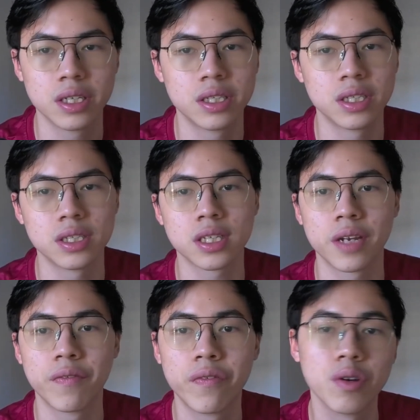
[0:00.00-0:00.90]
it says you
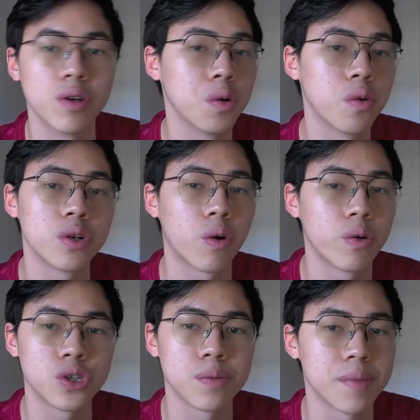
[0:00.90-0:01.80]
can fuel and
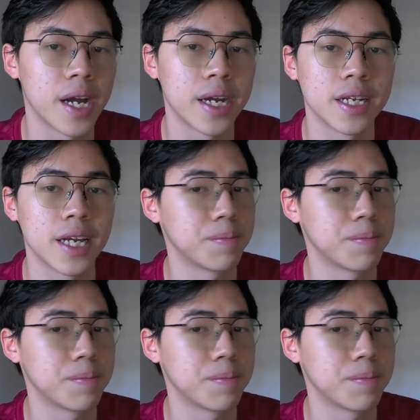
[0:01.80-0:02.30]
nourish your mind.